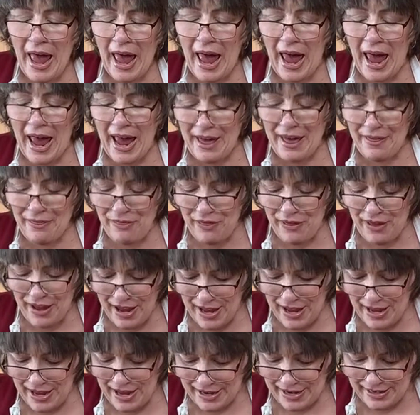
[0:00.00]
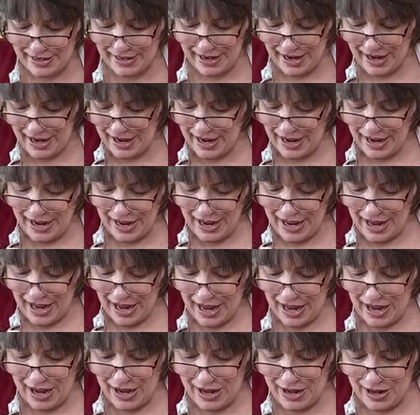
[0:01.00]
and then
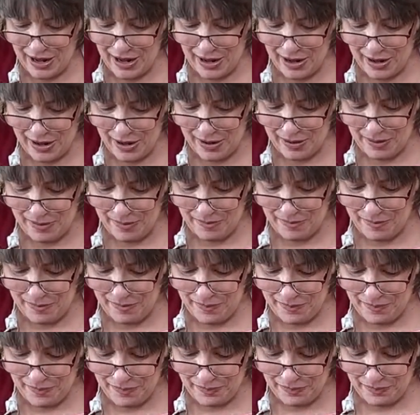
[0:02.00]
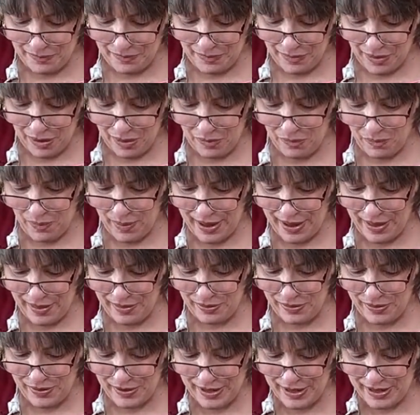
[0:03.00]
um,
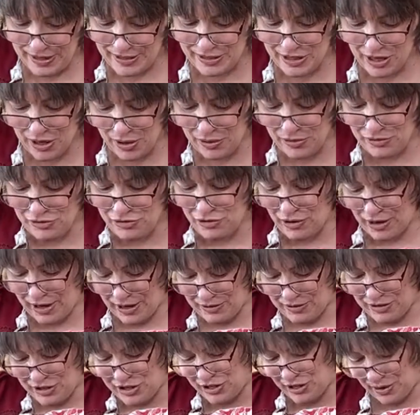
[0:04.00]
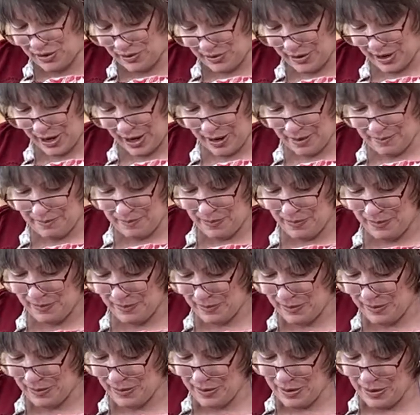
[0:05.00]
when the tow truck showed up,
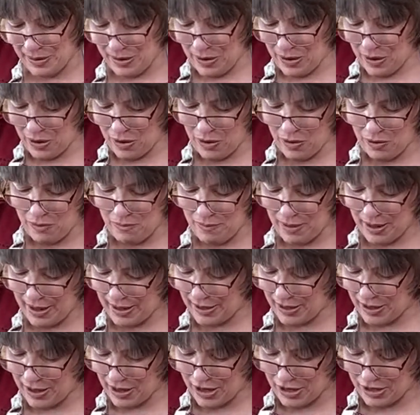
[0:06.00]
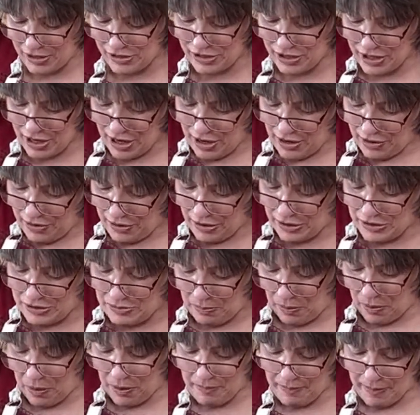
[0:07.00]
oh my gosh, those
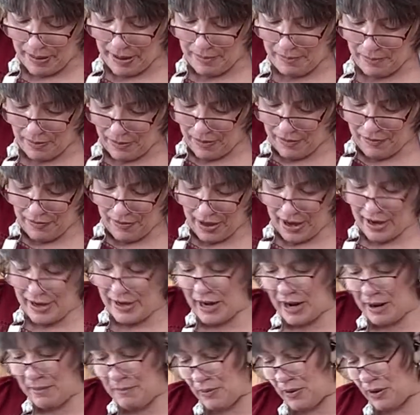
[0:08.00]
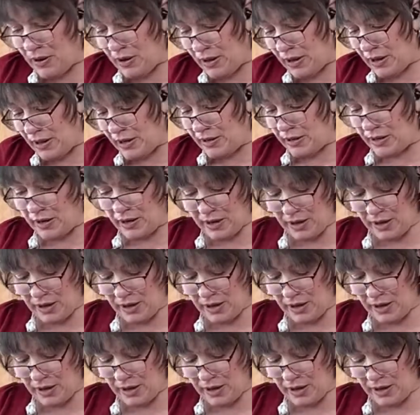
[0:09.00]
poor people in that neighborhood,